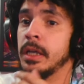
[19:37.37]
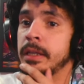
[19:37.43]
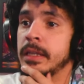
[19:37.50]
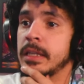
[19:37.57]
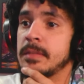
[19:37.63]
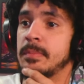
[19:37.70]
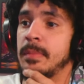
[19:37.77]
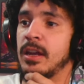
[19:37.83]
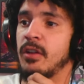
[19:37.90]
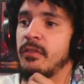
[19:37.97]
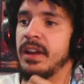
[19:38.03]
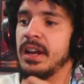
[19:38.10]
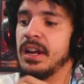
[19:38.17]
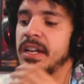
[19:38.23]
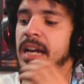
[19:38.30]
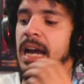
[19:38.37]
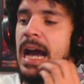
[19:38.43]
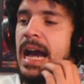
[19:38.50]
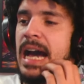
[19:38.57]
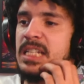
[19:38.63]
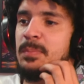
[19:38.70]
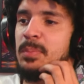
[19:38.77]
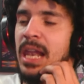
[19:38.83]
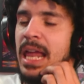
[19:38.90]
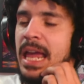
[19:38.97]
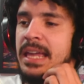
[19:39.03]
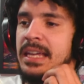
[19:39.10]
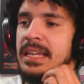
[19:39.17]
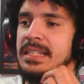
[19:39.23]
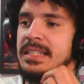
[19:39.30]
This man over here
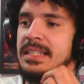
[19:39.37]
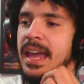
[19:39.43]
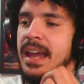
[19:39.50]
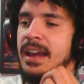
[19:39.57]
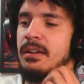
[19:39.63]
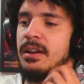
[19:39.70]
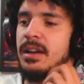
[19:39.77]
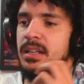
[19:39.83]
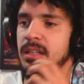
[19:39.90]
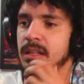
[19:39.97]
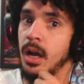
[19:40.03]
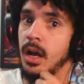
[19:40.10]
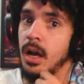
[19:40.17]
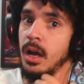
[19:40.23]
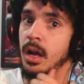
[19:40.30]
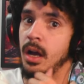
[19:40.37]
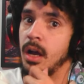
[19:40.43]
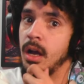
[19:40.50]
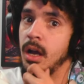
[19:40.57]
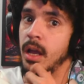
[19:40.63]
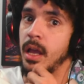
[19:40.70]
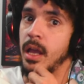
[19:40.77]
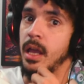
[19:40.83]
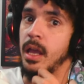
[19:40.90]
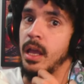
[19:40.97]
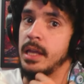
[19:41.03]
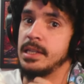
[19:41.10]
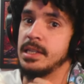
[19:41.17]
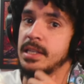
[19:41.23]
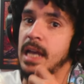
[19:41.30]
cosplaying as Tara?
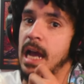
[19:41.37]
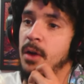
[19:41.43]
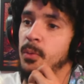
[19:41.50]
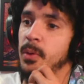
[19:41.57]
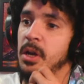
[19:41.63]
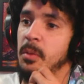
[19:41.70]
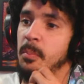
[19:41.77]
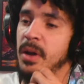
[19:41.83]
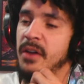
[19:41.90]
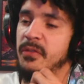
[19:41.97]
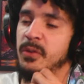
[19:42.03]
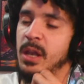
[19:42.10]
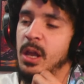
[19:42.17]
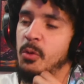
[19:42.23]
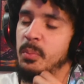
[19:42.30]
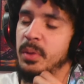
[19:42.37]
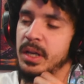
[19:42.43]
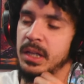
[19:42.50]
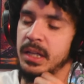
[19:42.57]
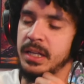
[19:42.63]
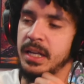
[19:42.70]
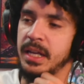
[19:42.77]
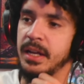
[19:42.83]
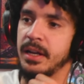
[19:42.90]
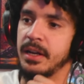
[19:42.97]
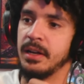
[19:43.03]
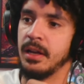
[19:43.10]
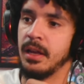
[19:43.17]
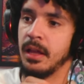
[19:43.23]
It just got real Buffalo Bill in here.